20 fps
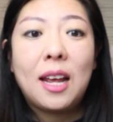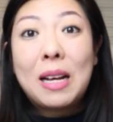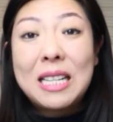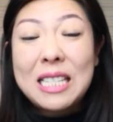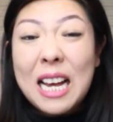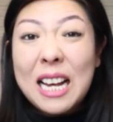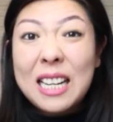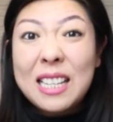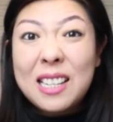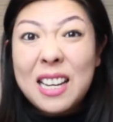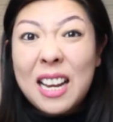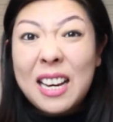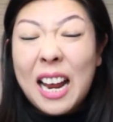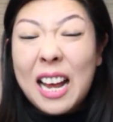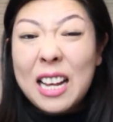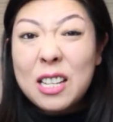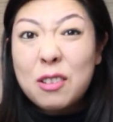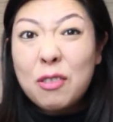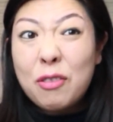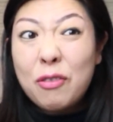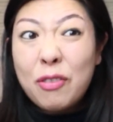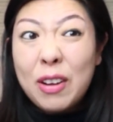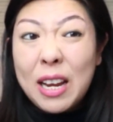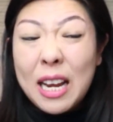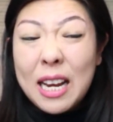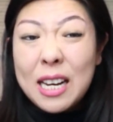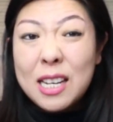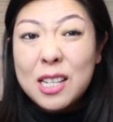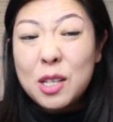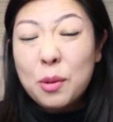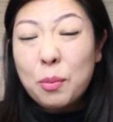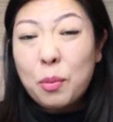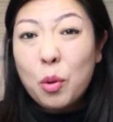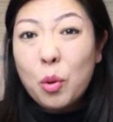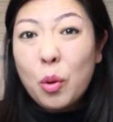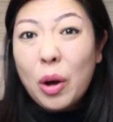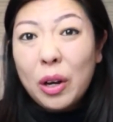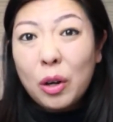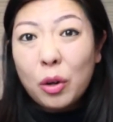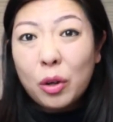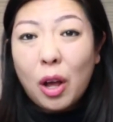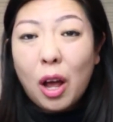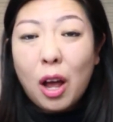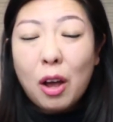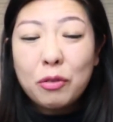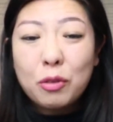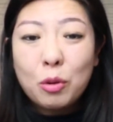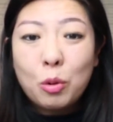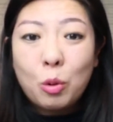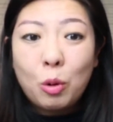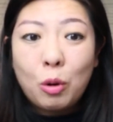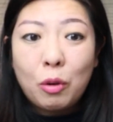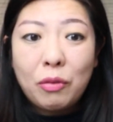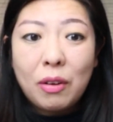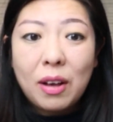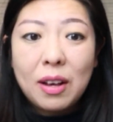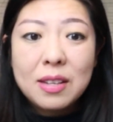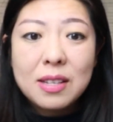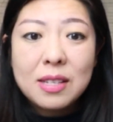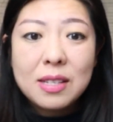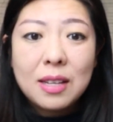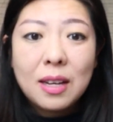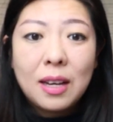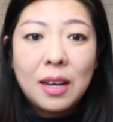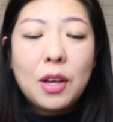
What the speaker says: My dad then had to feed, support and look after all of us.